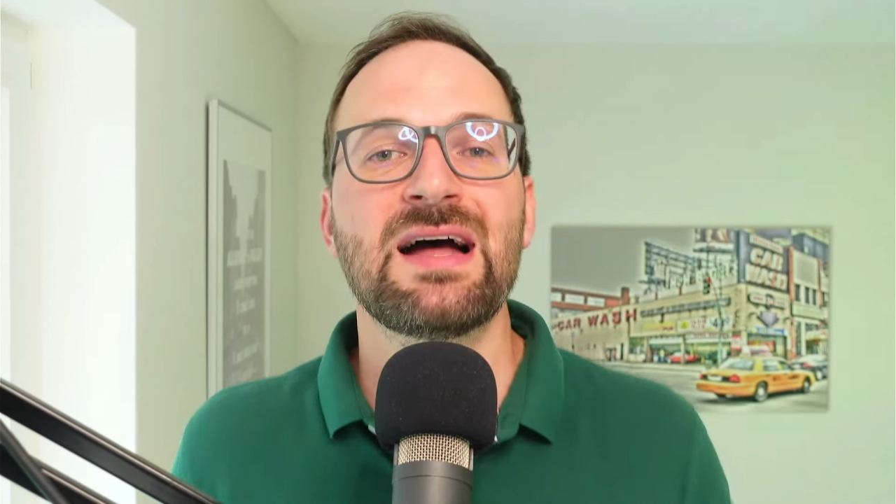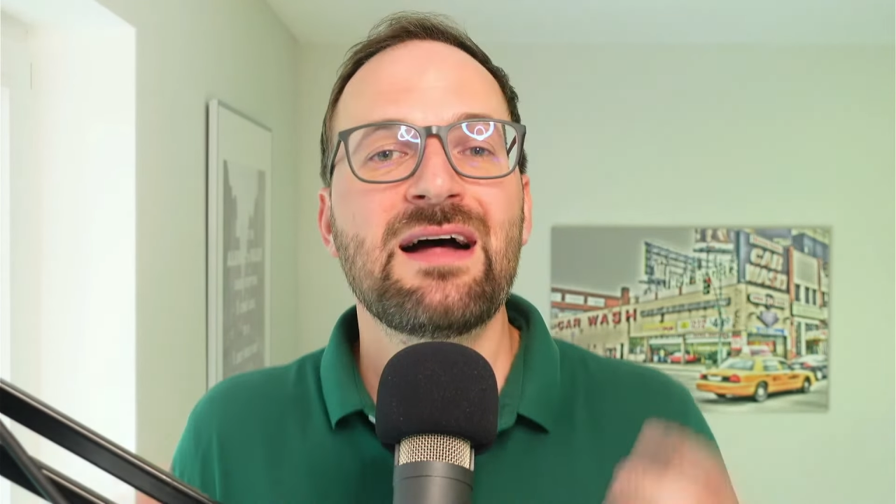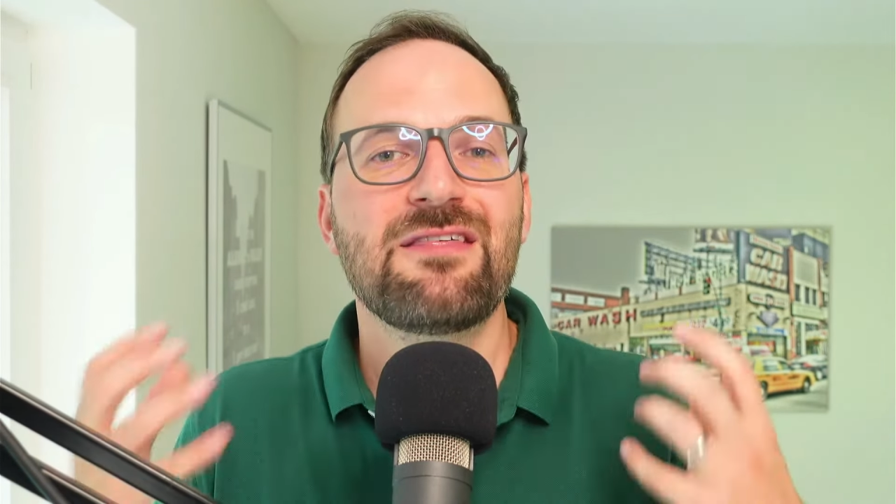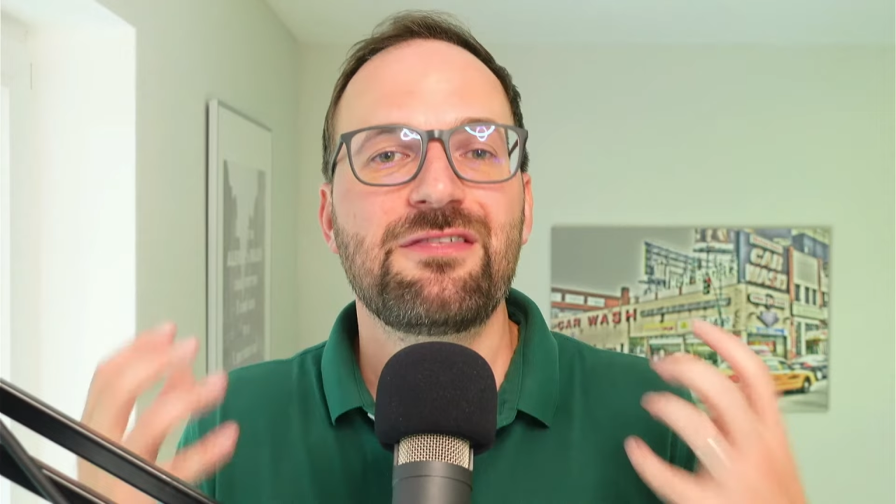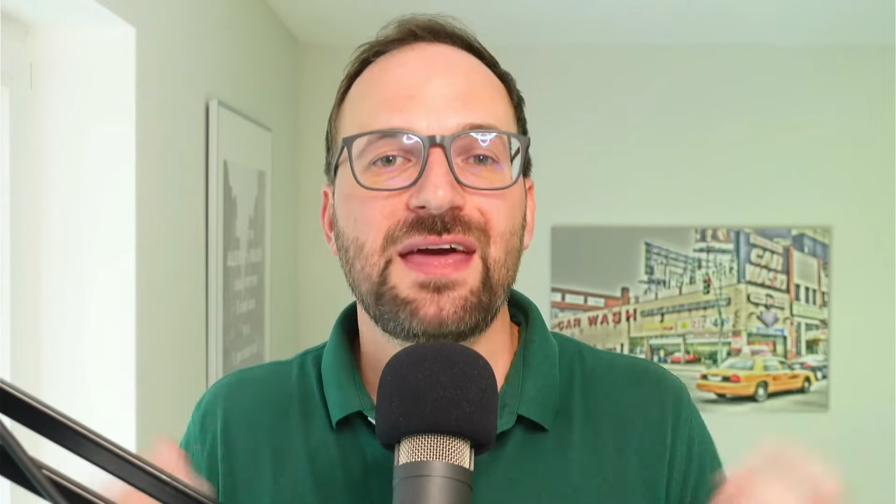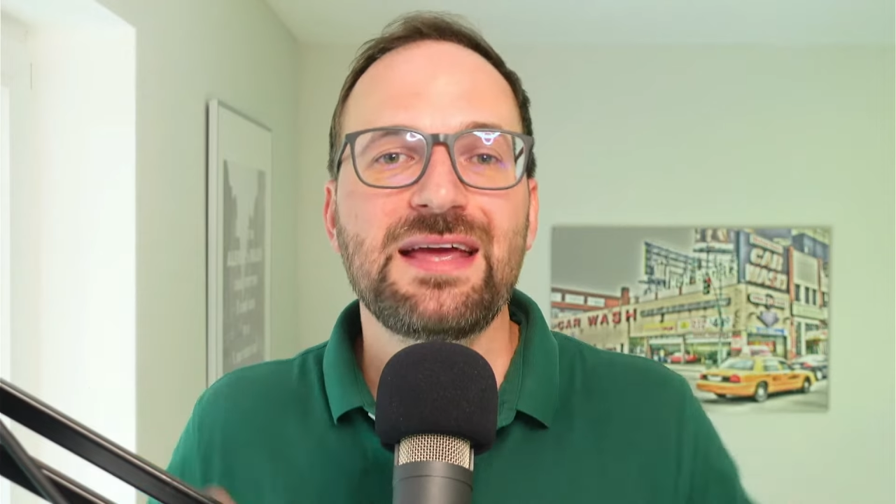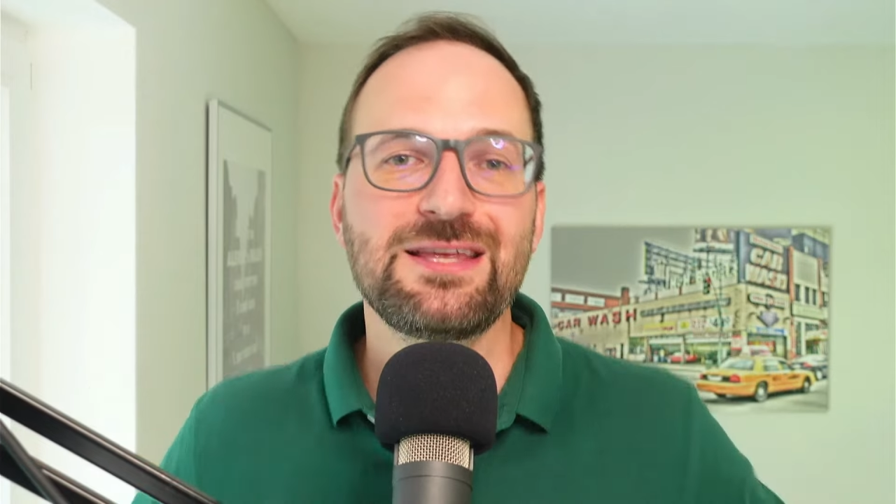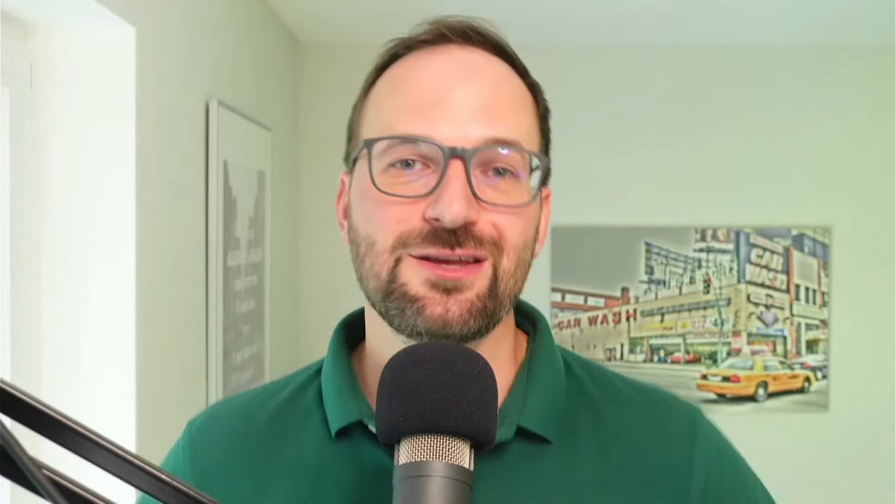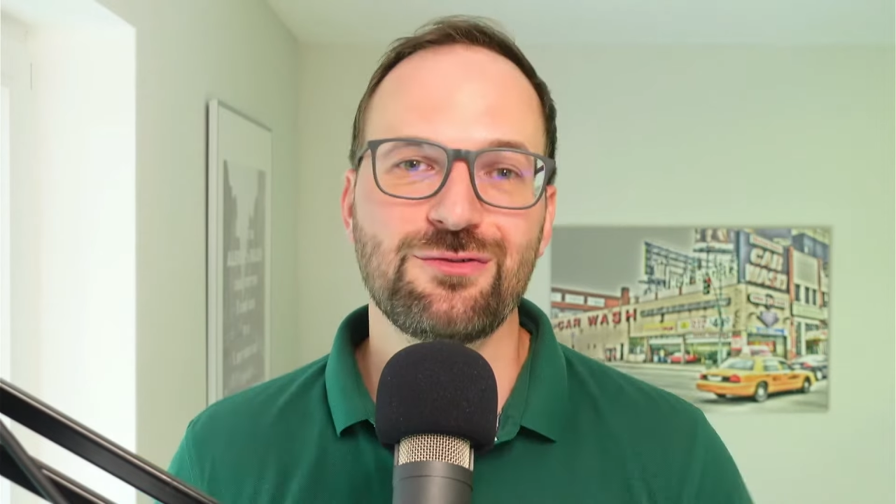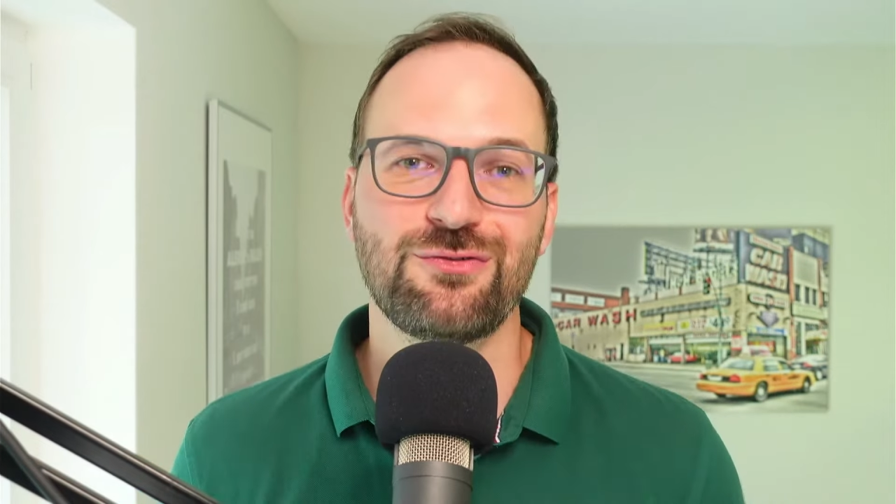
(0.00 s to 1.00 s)
Thank
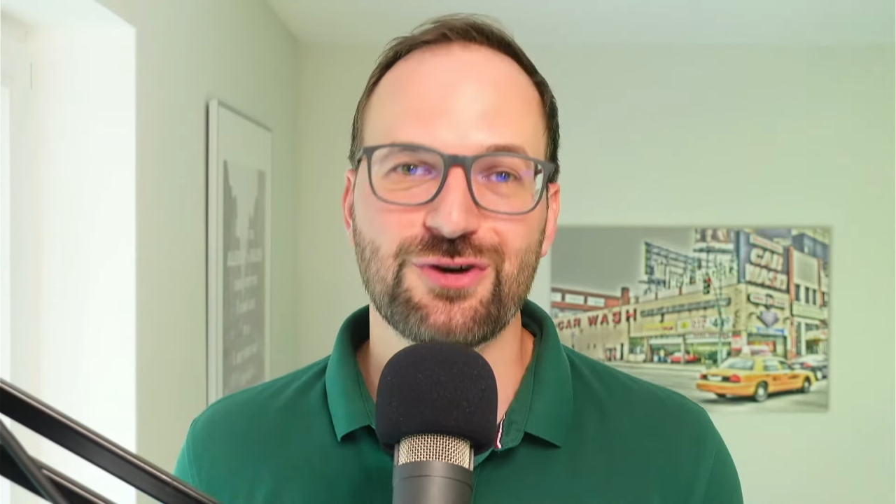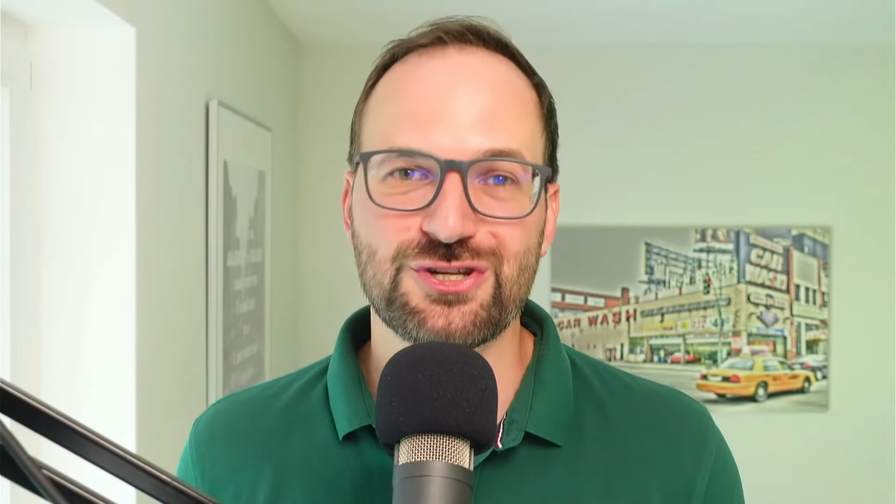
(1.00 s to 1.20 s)
you for